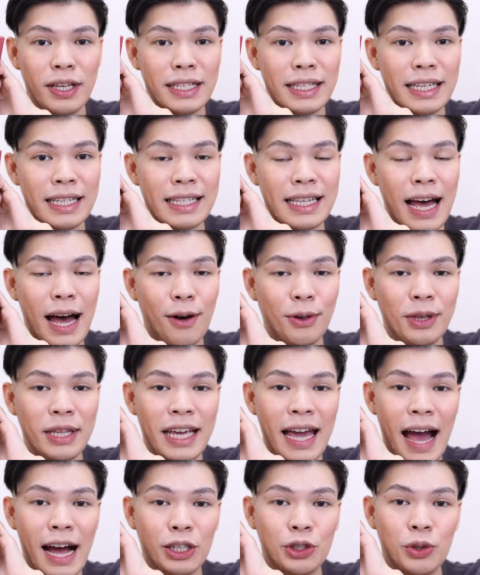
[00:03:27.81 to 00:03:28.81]
this is how
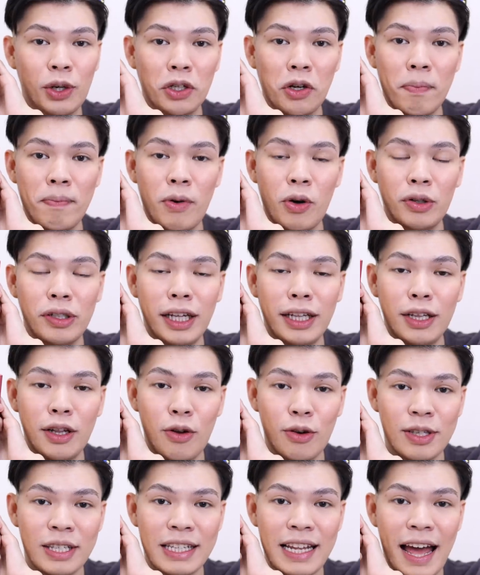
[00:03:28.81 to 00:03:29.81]
the actual component
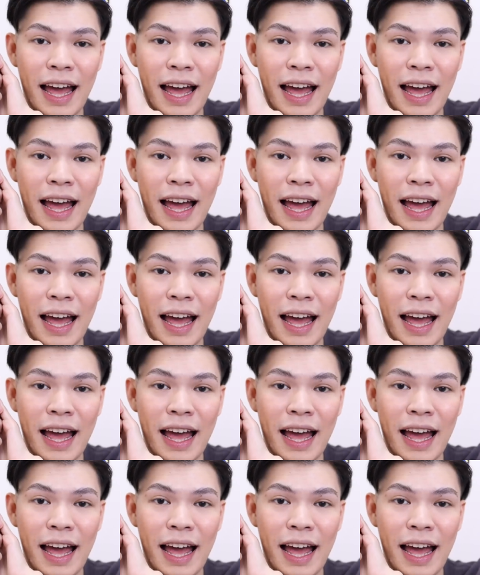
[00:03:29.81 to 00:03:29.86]
looks